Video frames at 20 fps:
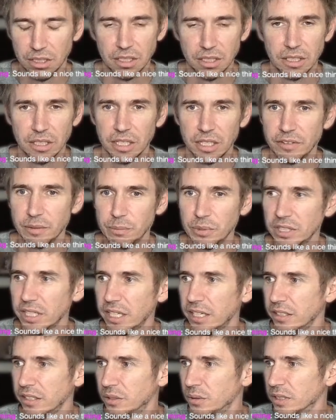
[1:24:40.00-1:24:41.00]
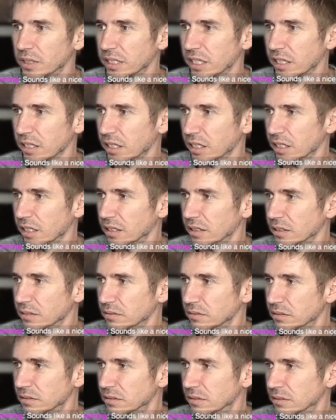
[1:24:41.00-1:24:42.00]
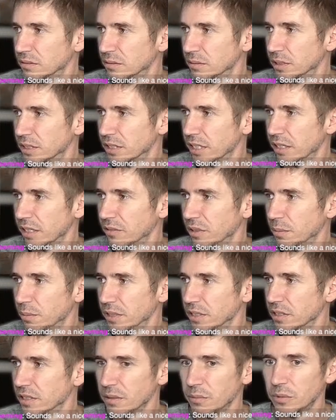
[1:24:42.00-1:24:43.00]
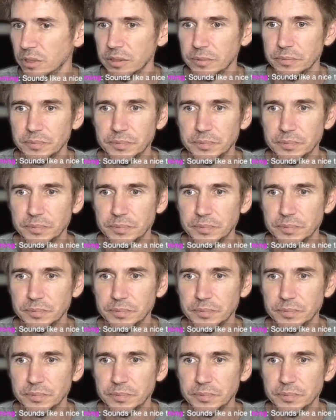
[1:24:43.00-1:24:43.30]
have to put that into a calculator, which I have open somewhere.